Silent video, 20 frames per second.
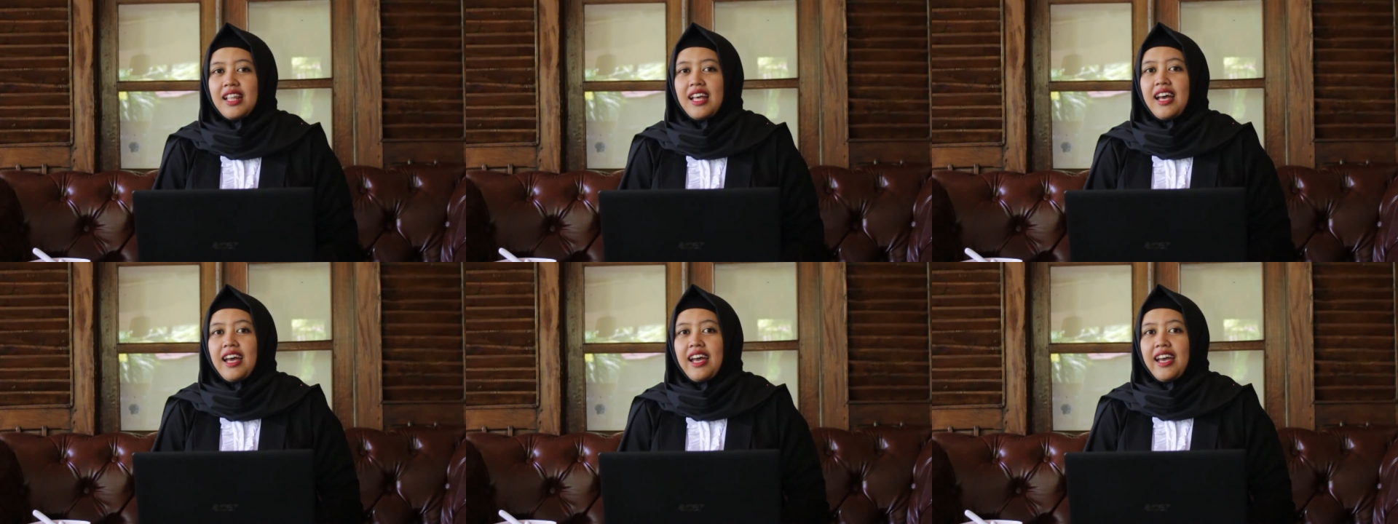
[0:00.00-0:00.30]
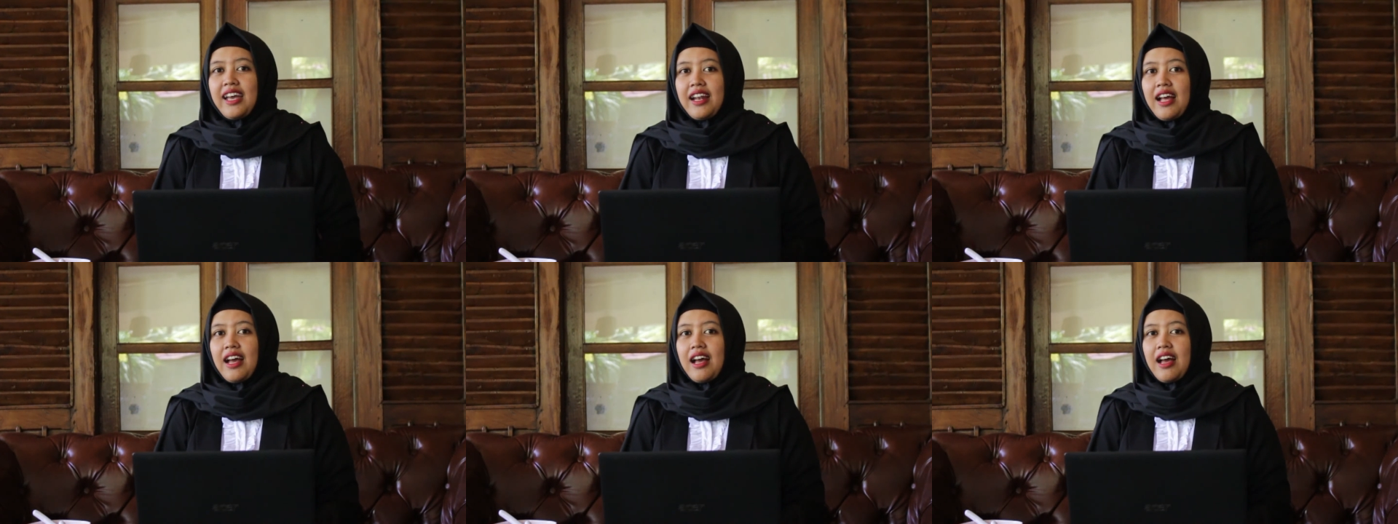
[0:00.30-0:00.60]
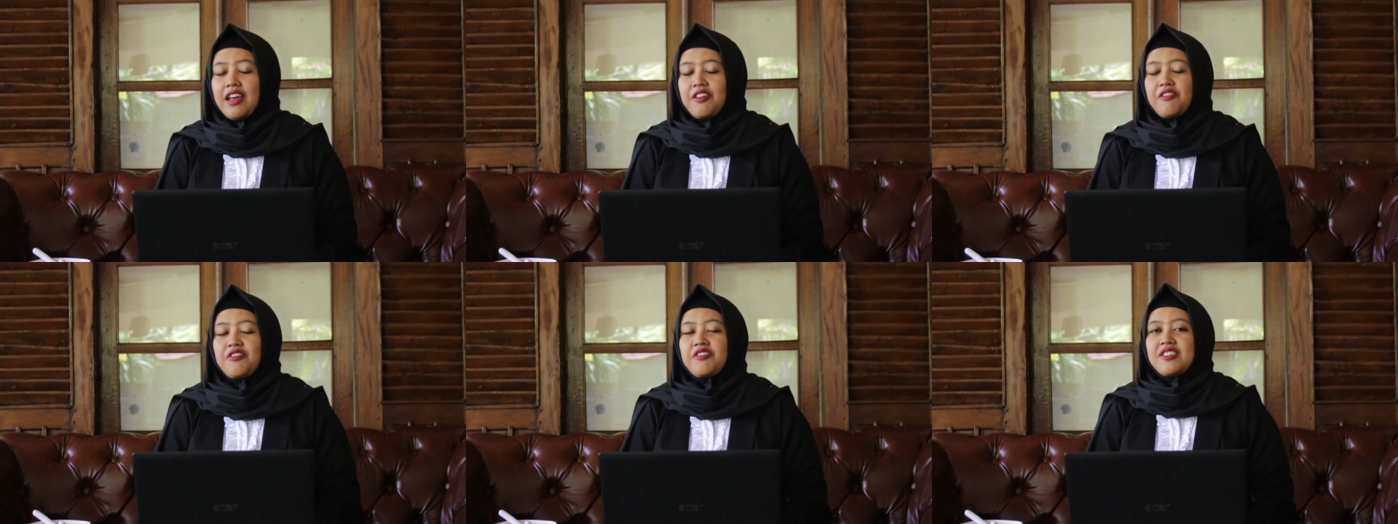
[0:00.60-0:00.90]
and
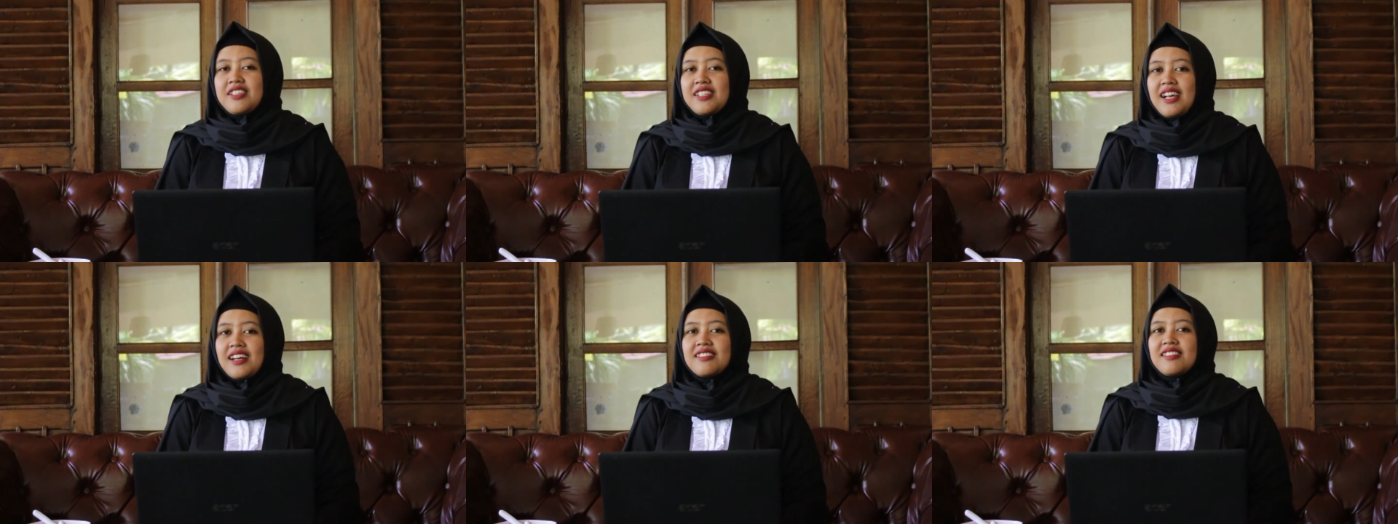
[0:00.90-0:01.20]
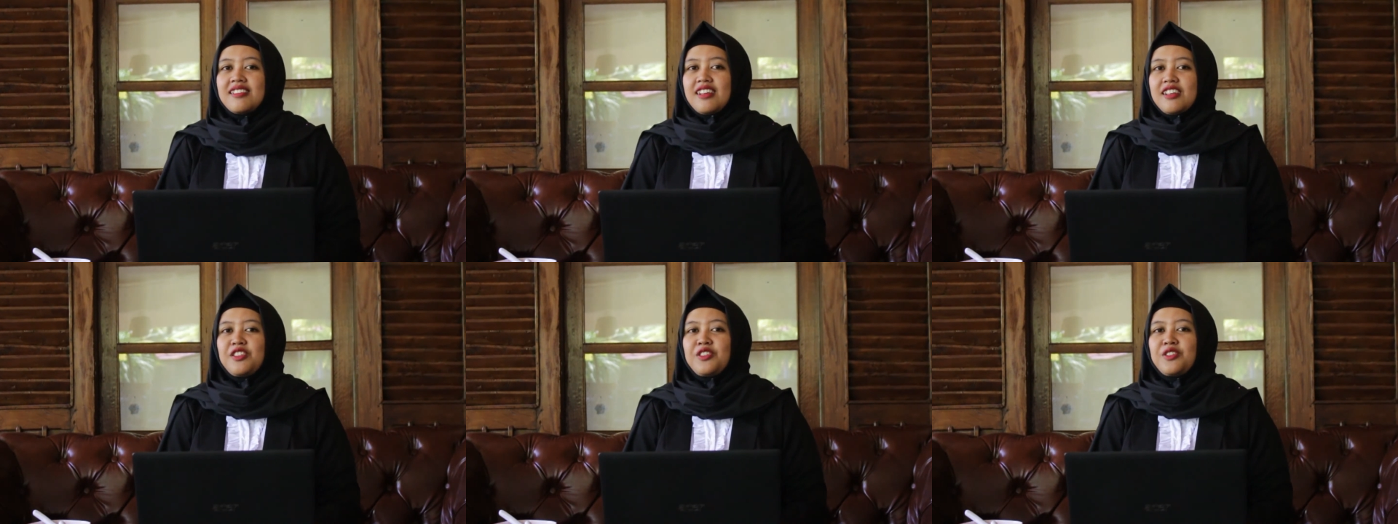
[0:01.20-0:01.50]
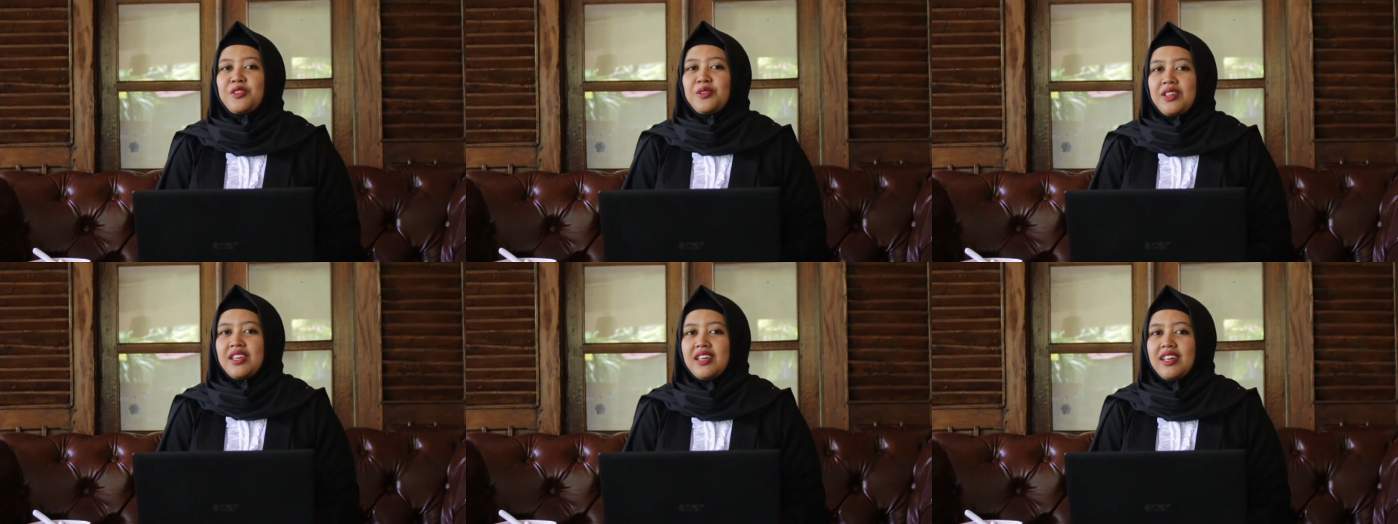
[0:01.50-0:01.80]
I've succeeded to
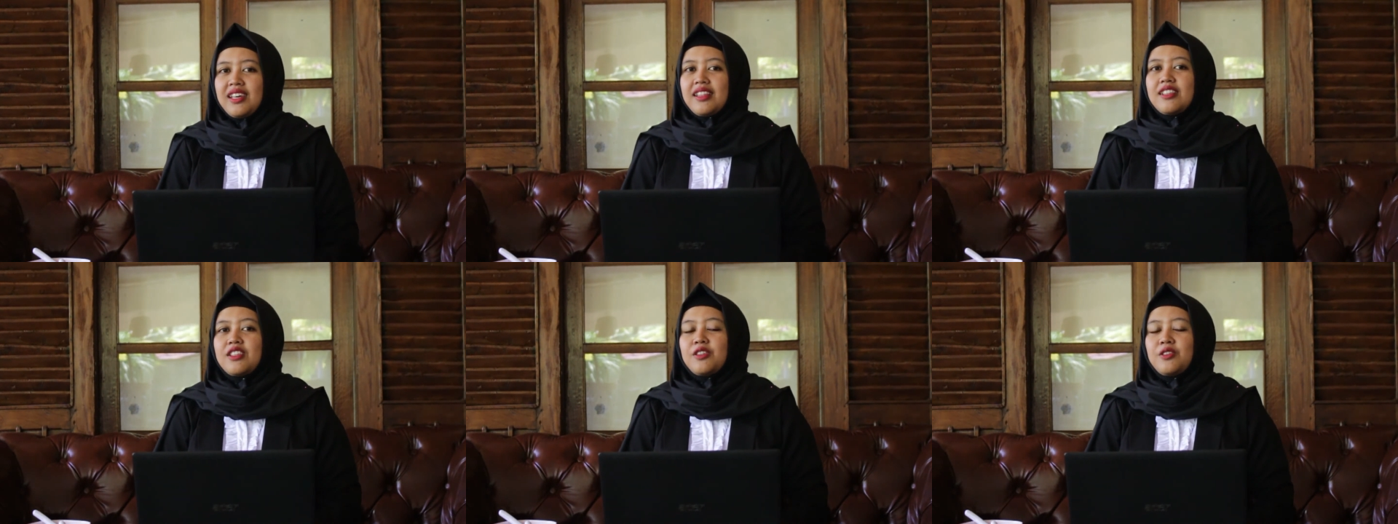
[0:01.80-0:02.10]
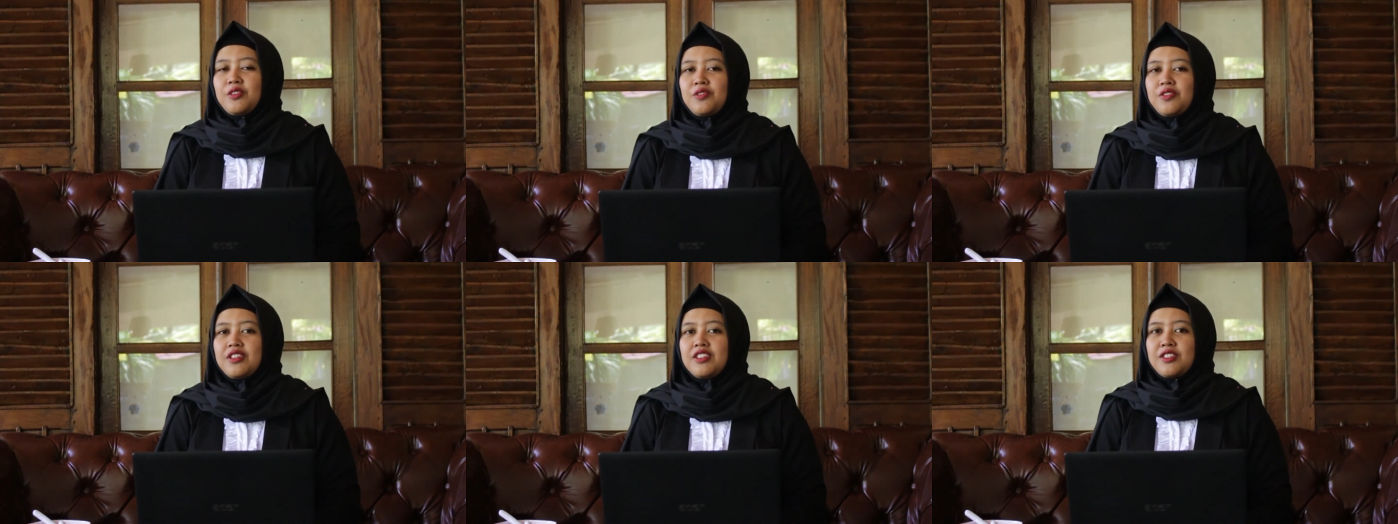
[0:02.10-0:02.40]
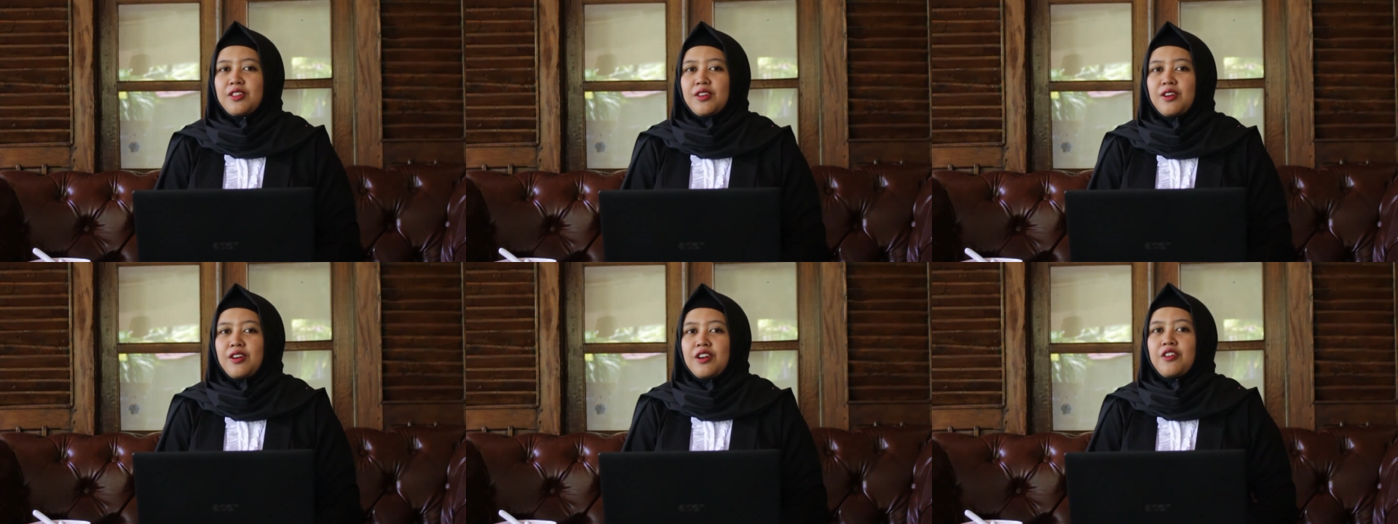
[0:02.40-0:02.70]
get TOEFL
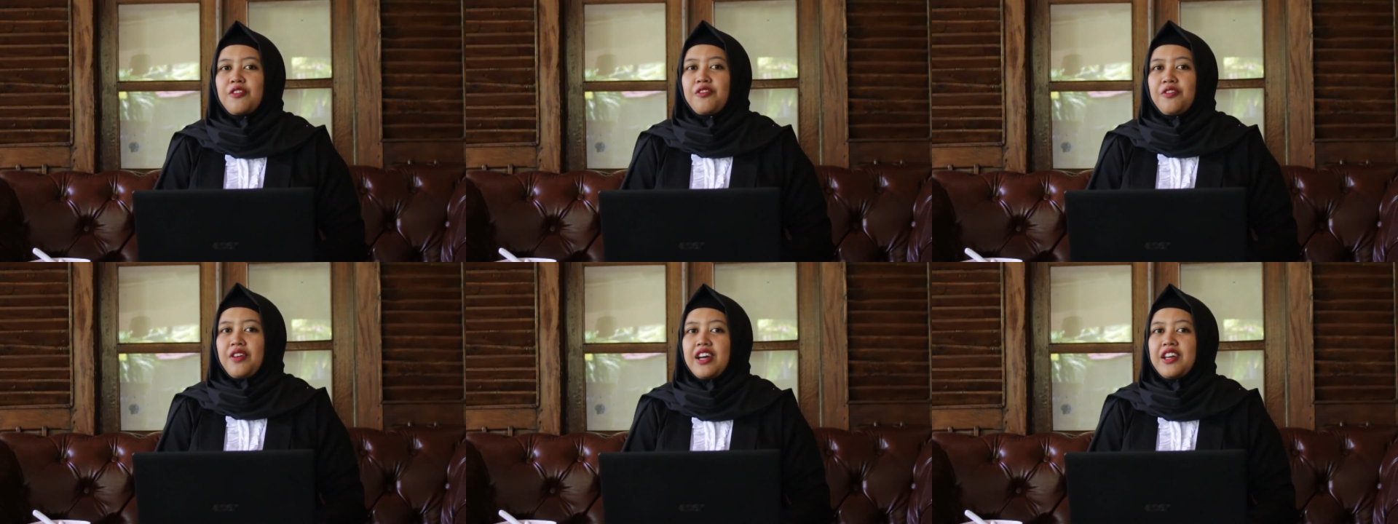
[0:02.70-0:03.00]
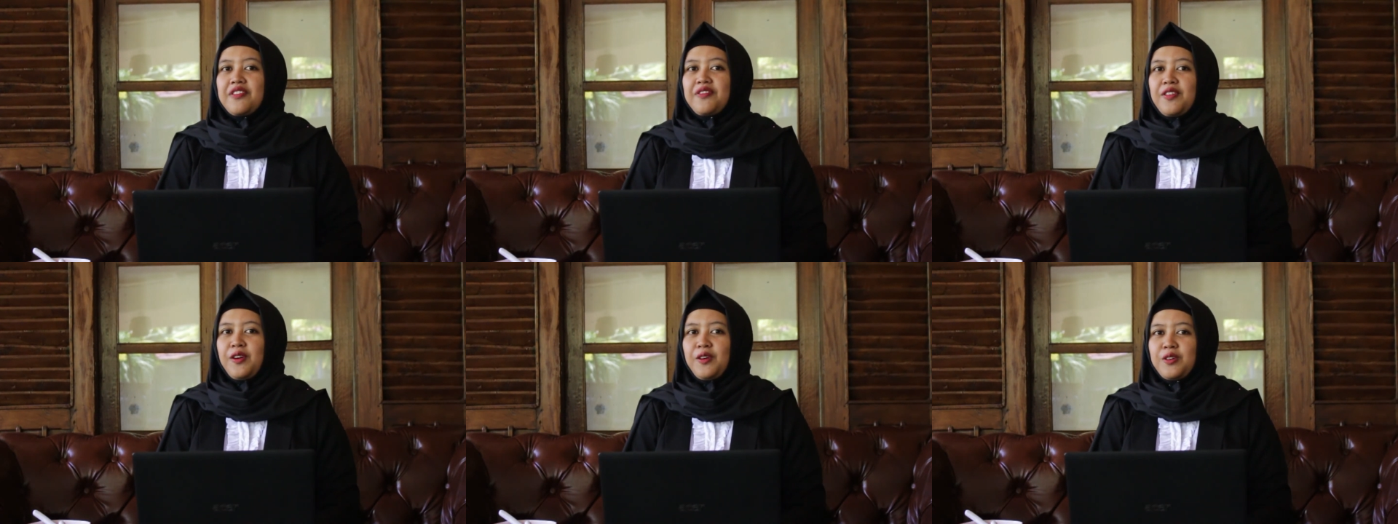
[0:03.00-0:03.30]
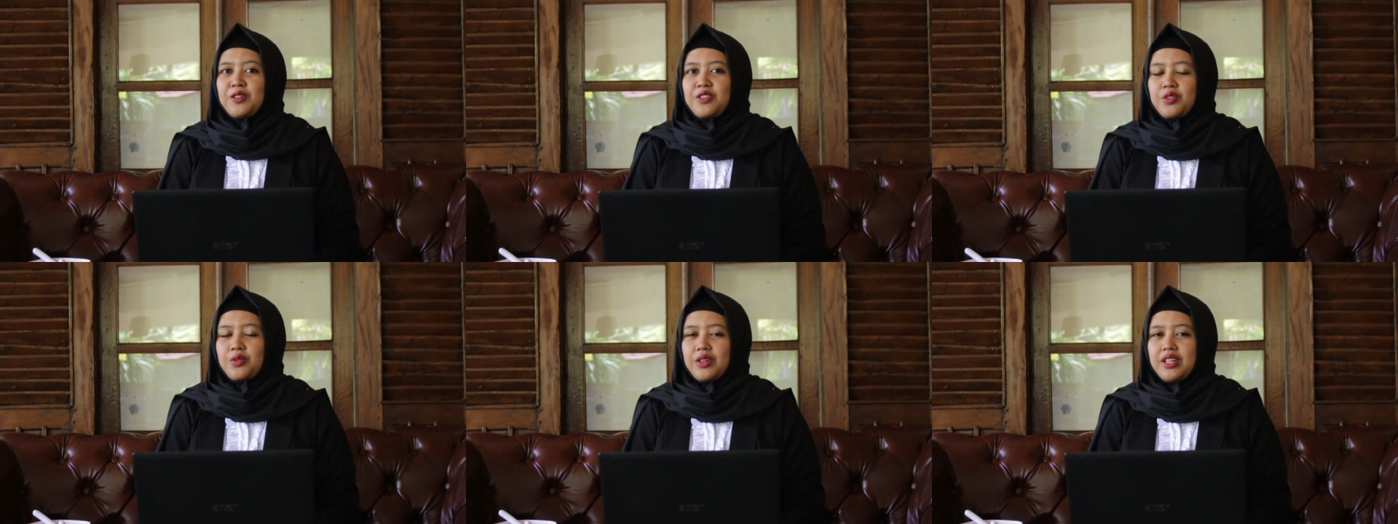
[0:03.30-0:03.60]
score
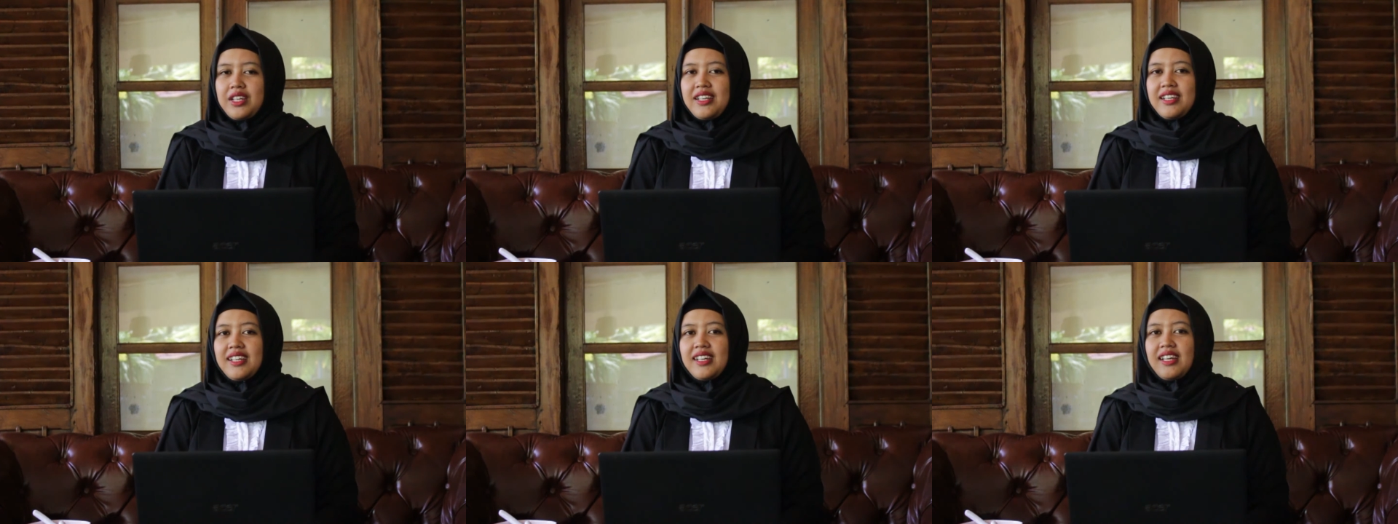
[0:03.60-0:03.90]
503.